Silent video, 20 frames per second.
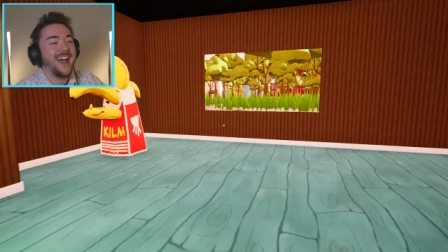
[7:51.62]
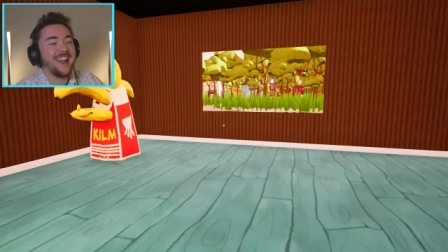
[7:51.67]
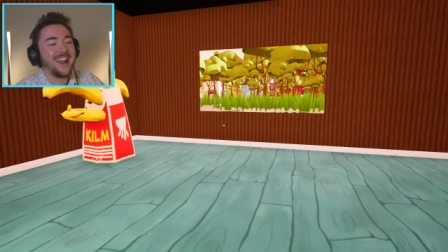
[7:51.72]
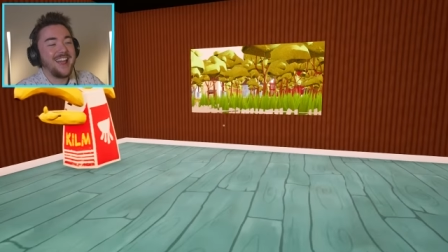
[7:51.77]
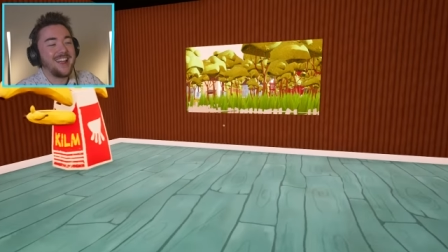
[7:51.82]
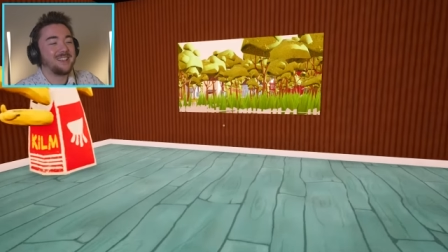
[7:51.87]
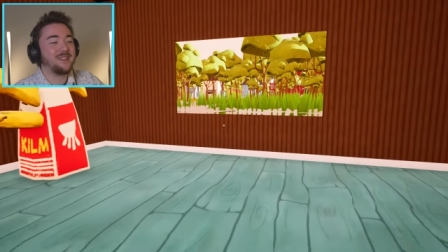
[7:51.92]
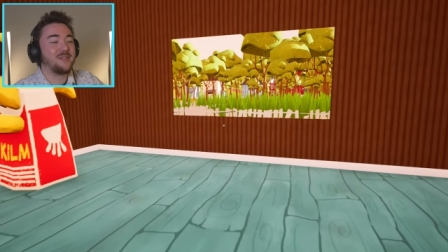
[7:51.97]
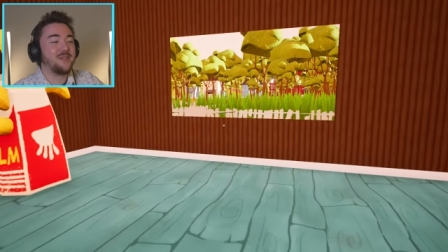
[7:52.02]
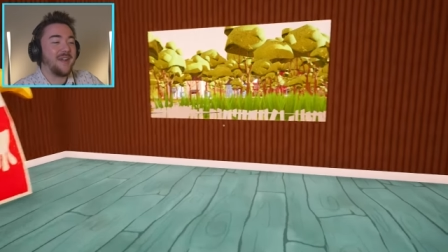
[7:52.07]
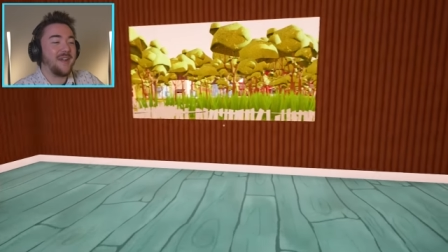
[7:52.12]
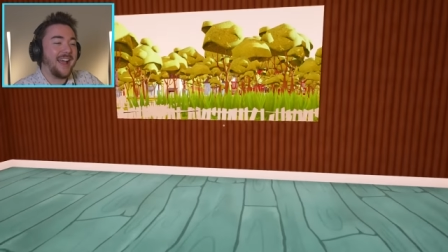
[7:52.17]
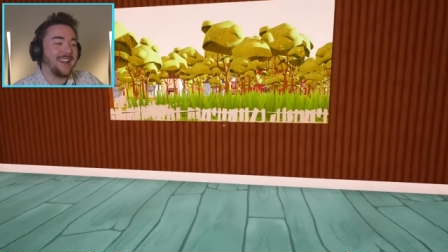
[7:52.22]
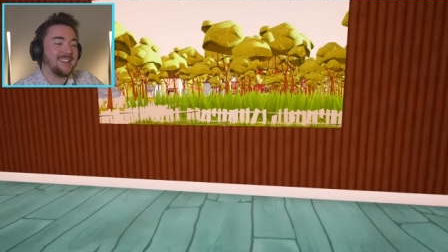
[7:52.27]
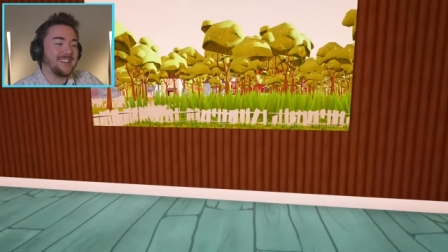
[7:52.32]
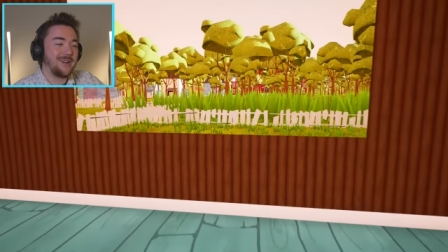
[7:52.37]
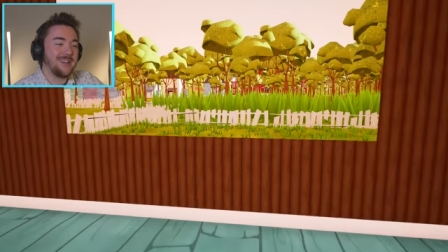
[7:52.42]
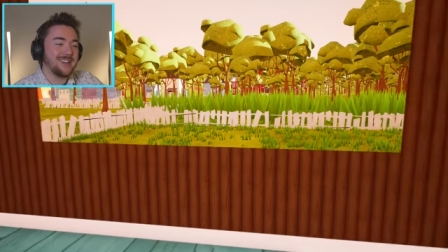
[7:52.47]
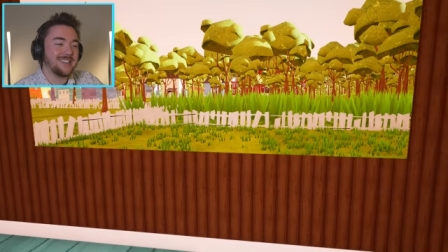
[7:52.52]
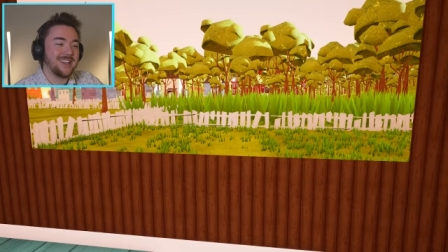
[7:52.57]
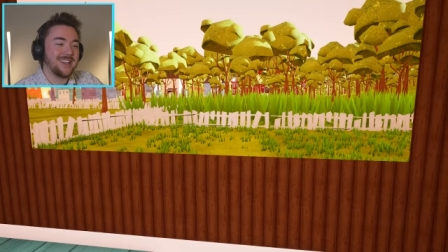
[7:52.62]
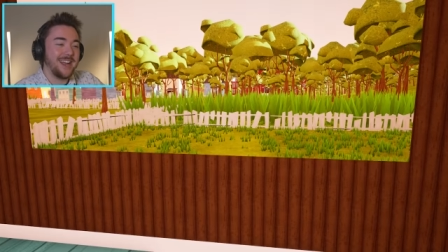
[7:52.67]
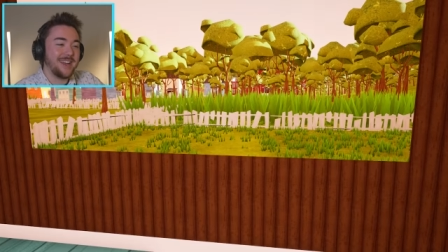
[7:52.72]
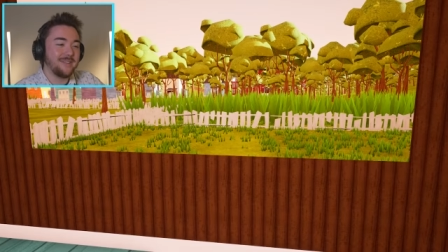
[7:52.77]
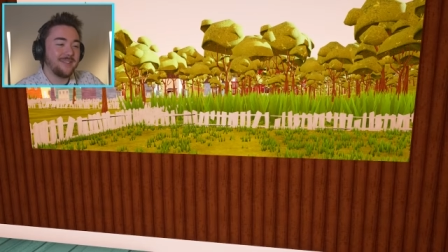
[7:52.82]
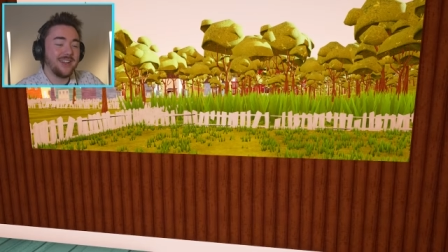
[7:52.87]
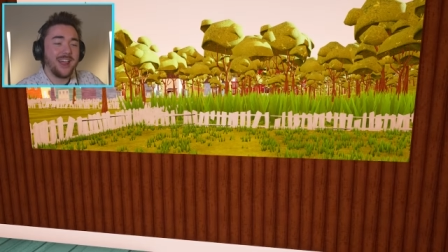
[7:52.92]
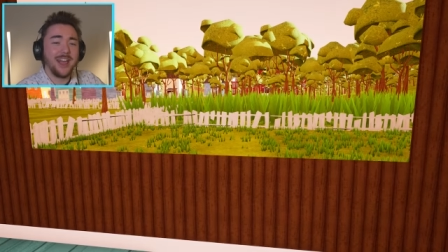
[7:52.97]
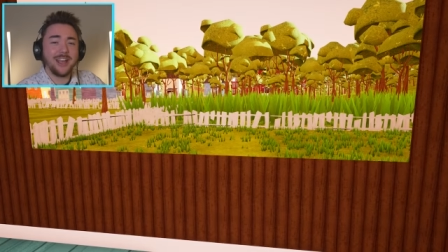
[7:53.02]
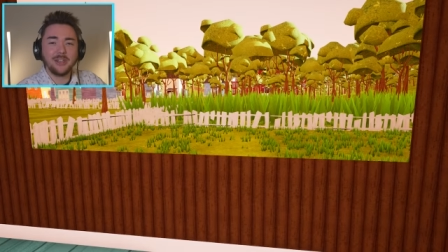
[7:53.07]
I like the fact how he's not
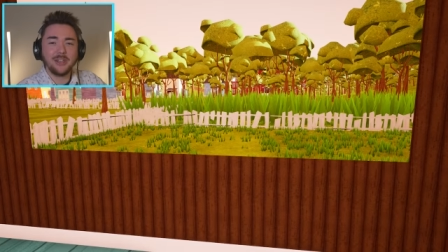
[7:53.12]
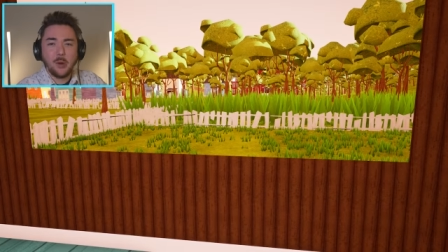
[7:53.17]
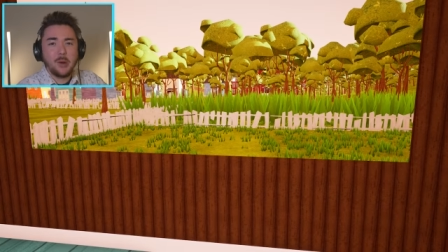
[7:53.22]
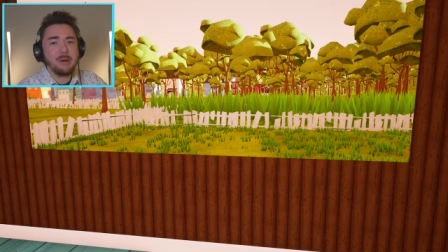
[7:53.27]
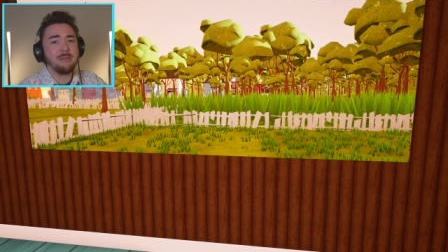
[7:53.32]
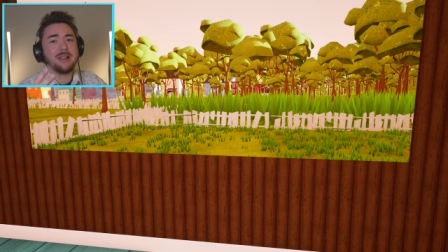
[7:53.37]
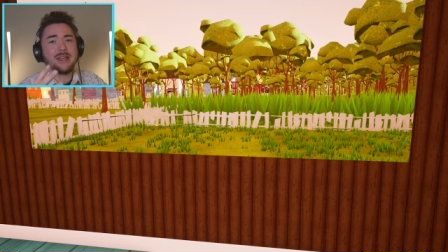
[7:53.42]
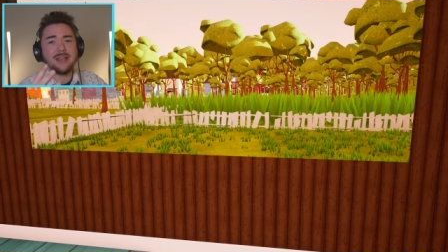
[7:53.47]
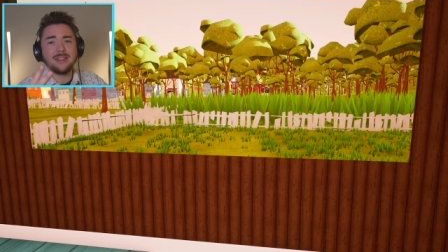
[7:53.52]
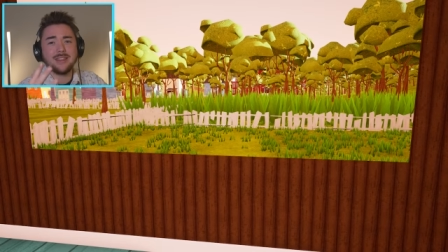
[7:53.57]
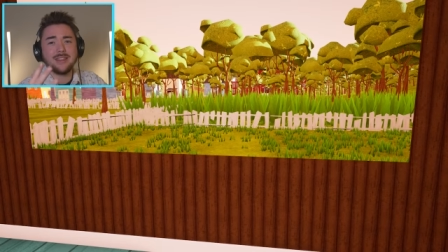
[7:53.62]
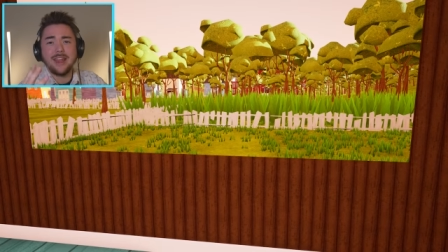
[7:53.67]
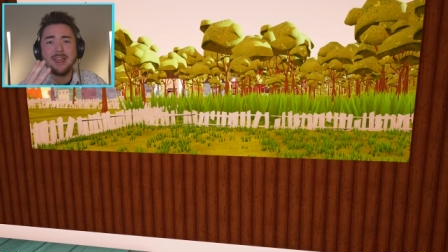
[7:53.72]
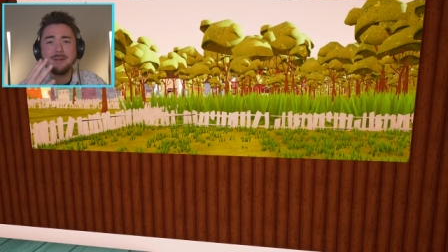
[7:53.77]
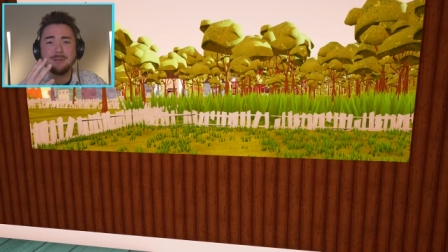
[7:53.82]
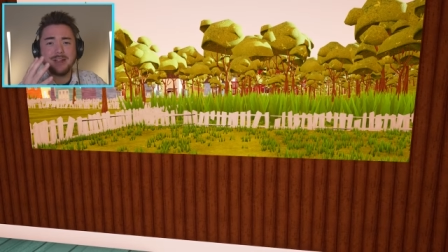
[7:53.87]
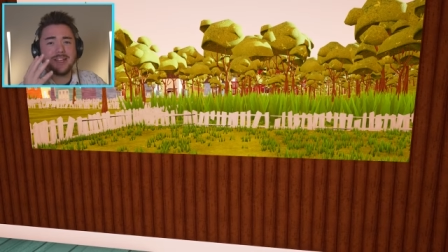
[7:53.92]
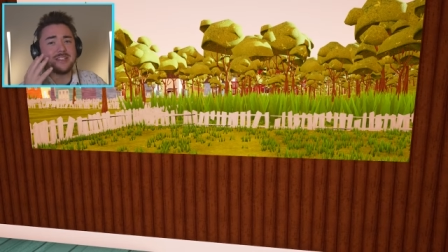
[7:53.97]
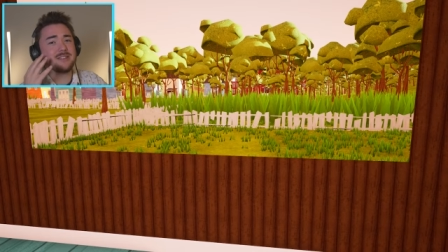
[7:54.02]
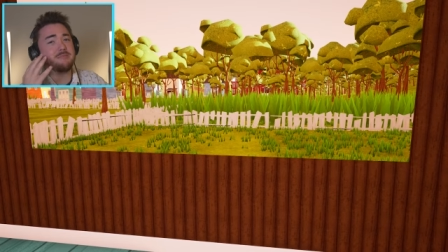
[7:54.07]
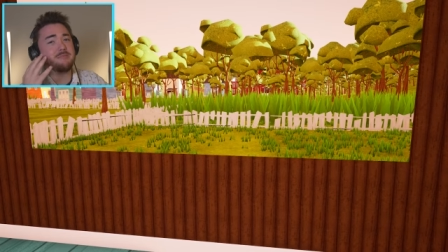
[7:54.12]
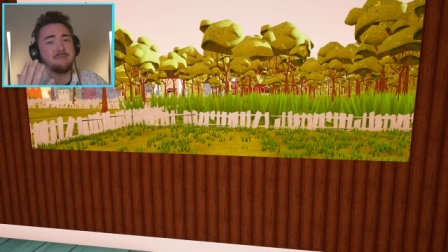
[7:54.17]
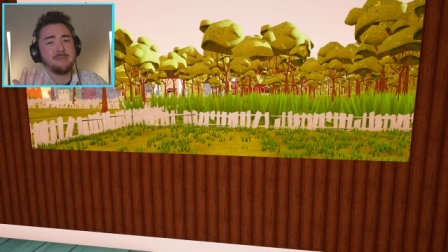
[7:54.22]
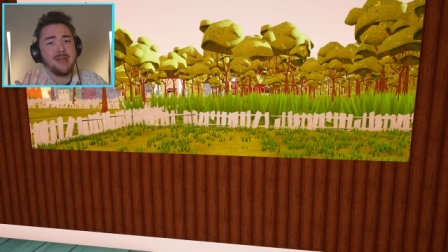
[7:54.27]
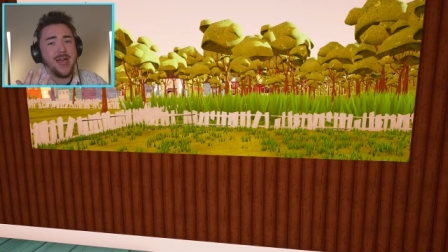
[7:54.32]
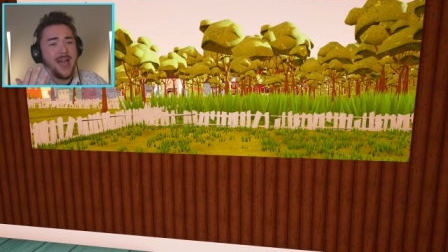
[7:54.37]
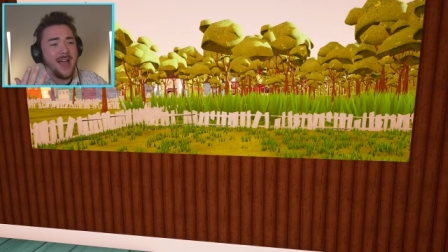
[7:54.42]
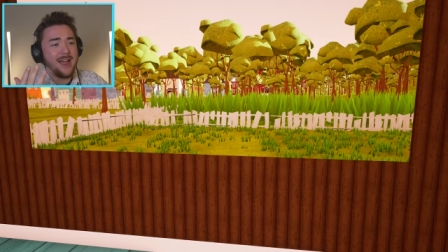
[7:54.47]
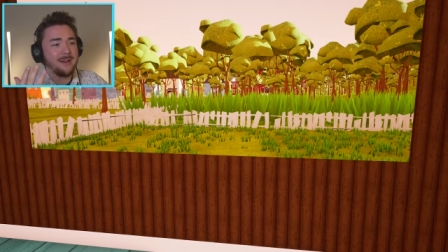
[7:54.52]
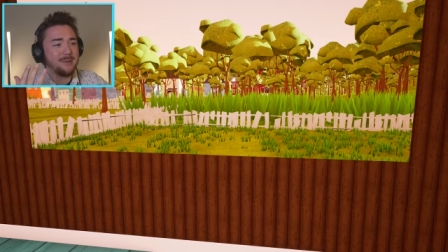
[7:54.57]
even like, normally the neighbor gets
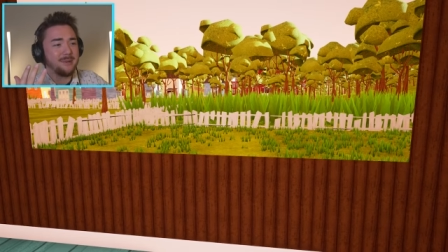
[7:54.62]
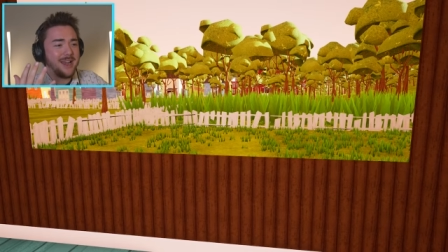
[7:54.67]
mad,